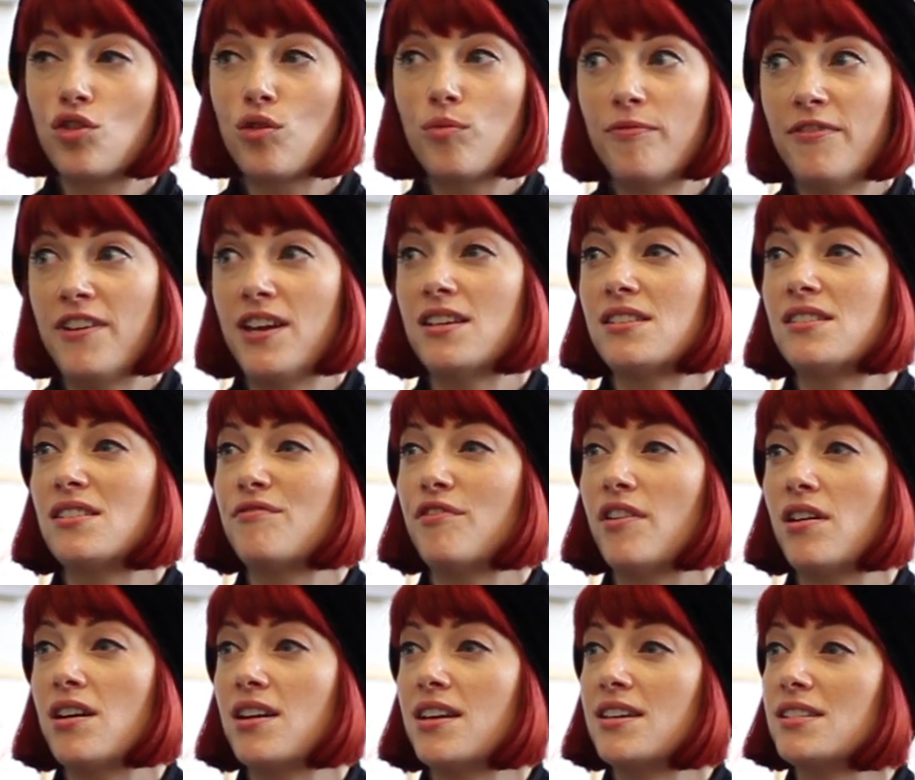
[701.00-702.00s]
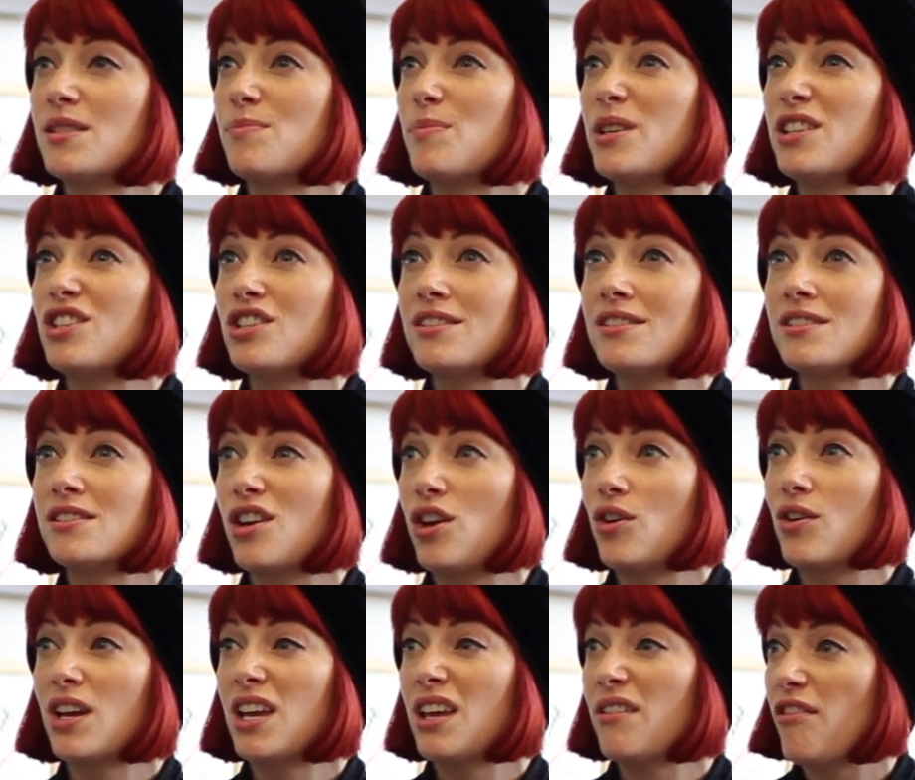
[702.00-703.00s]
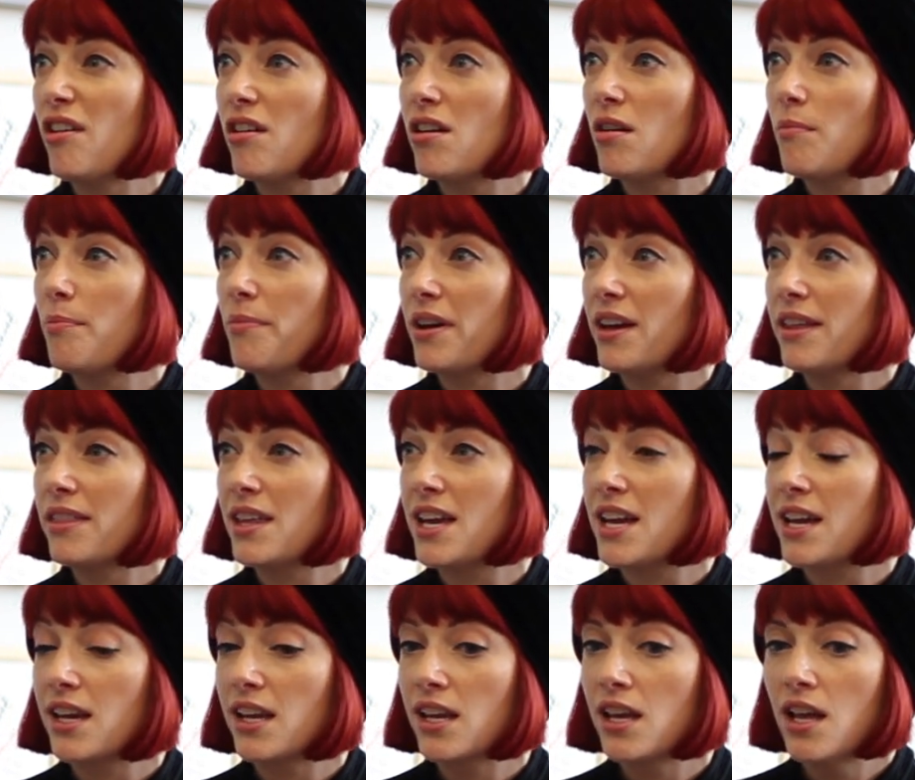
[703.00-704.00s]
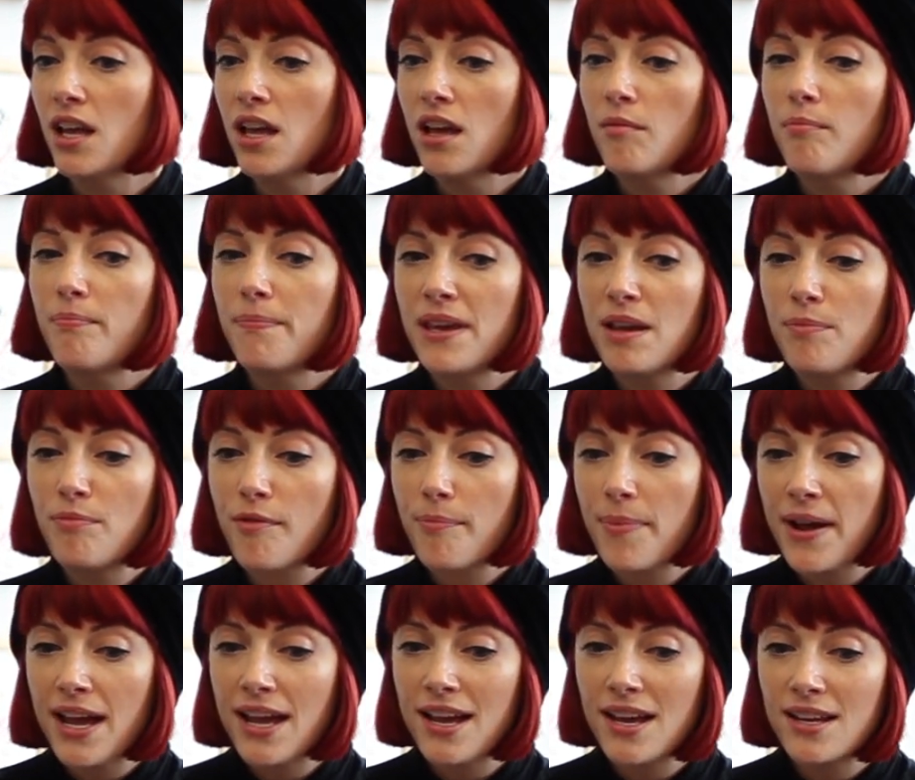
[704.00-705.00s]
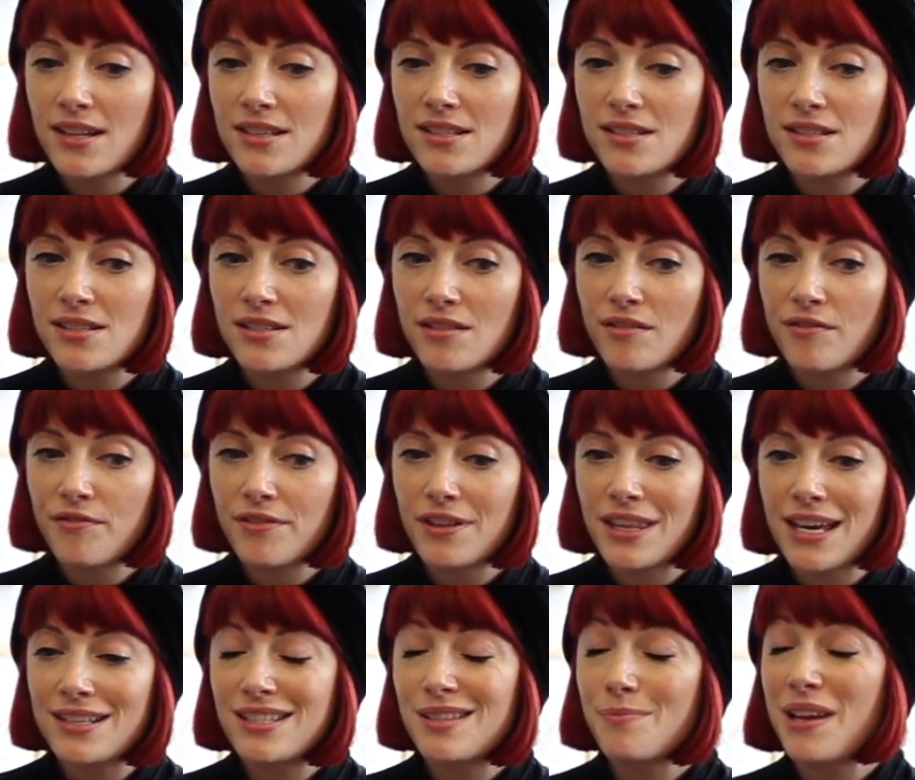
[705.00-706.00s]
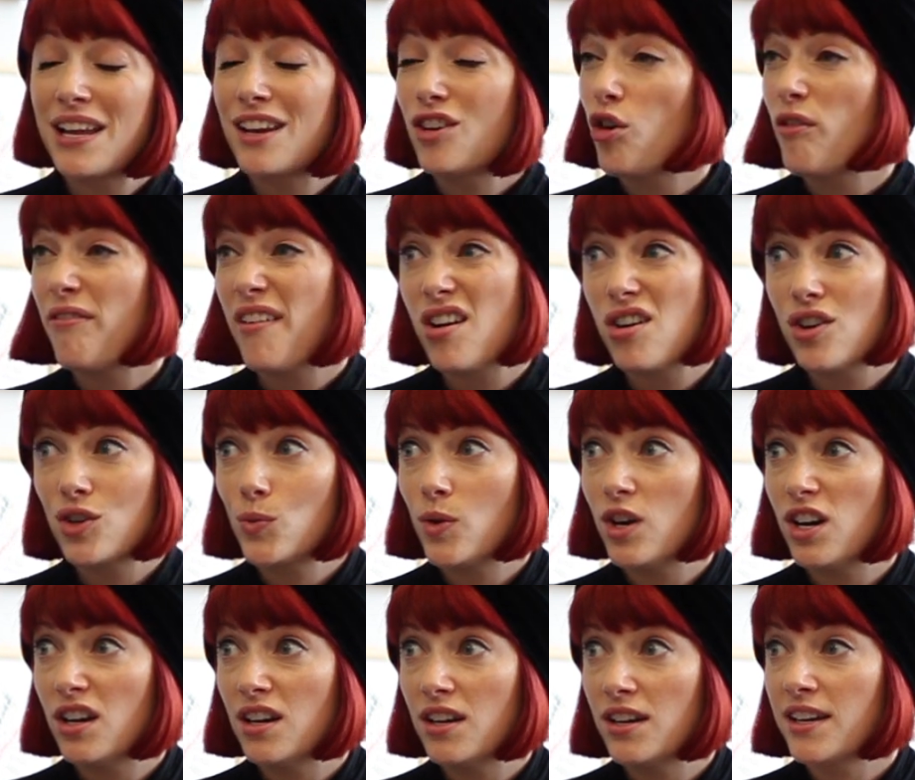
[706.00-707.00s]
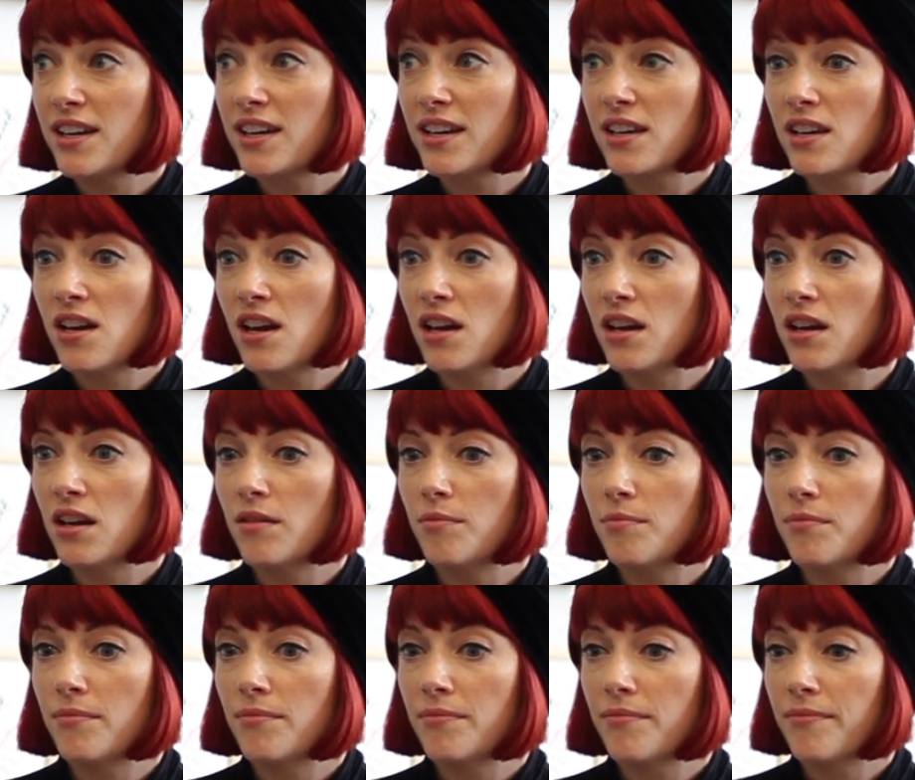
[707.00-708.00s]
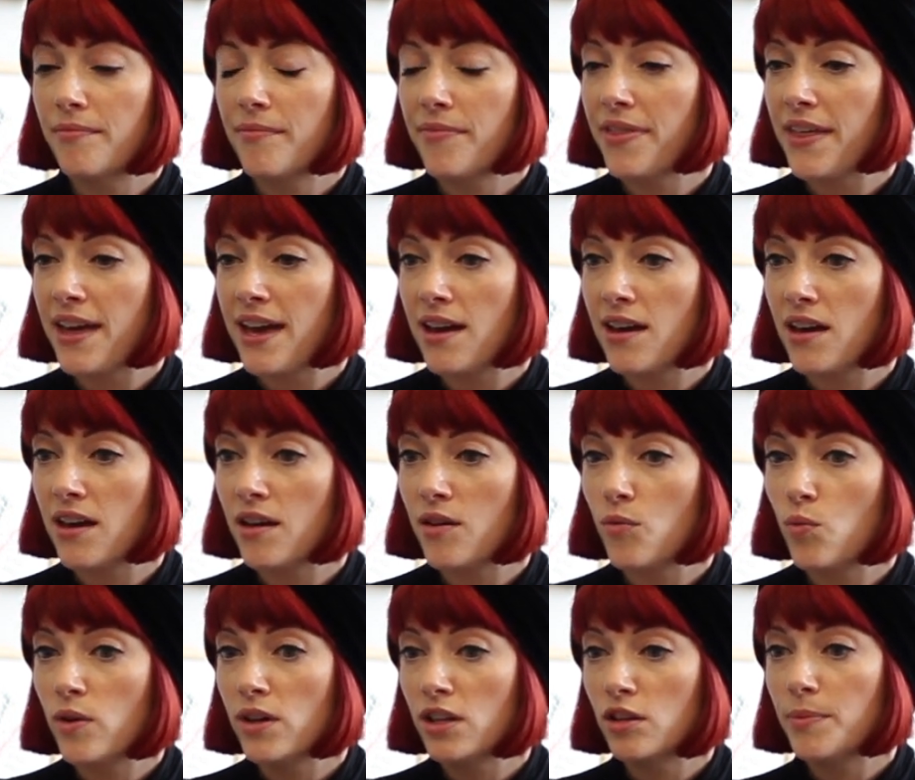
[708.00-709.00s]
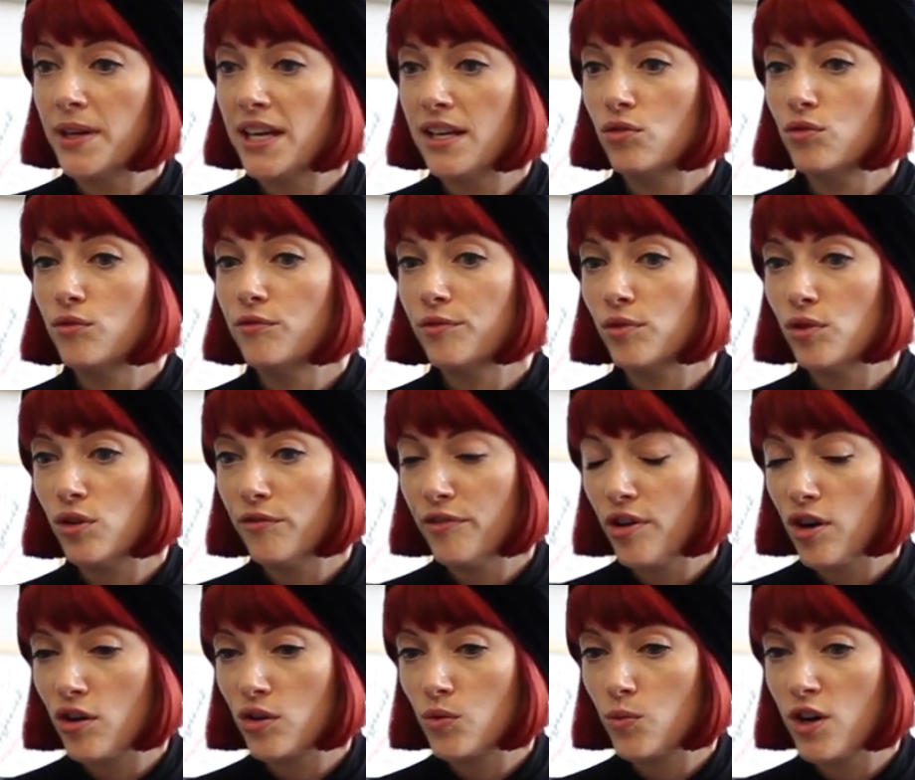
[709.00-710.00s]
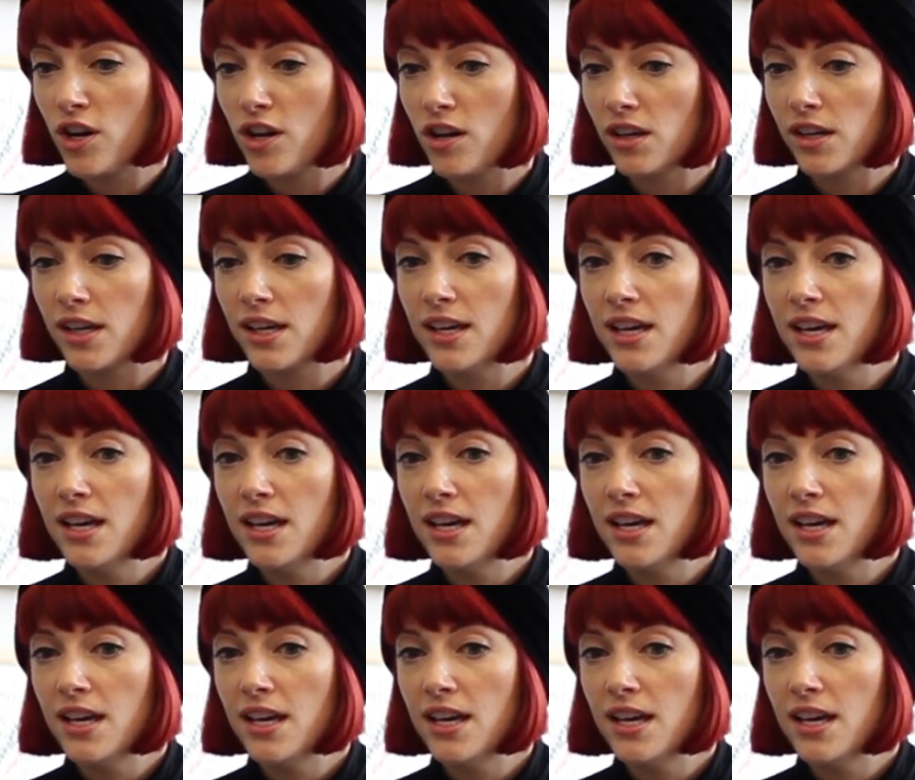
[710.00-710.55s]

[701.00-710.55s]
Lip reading: obvious advice, but just don't give up, I think. Be prepared for there to be a lot of hard work. There will be an awful lot of hard work.